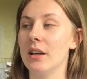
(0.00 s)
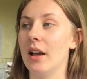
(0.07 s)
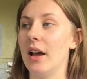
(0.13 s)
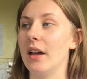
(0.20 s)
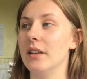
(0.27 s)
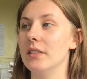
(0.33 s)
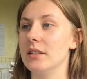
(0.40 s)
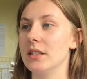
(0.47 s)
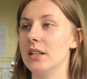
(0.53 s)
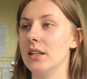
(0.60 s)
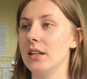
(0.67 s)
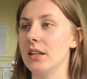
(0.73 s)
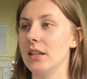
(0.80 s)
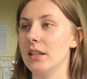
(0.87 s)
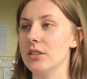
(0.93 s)
And
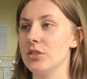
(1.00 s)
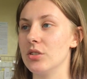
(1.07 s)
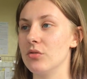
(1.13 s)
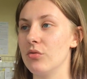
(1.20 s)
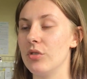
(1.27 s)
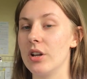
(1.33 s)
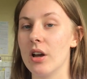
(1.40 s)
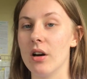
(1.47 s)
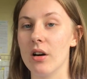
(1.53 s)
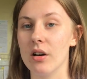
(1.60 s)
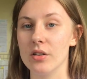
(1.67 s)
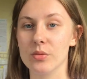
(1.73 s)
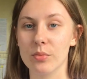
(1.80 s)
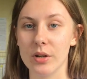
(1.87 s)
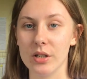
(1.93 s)
it's just really
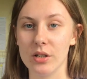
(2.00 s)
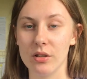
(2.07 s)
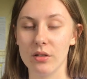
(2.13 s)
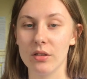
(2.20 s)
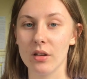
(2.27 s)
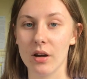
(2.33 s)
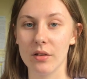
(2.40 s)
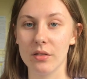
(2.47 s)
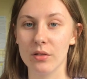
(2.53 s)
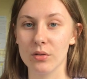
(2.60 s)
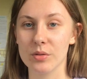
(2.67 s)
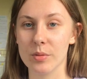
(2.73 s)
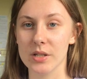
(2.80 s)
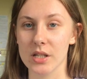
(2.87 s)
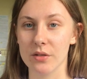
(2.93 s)
hard when I thought
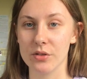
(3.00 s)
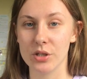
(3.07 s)
to myself,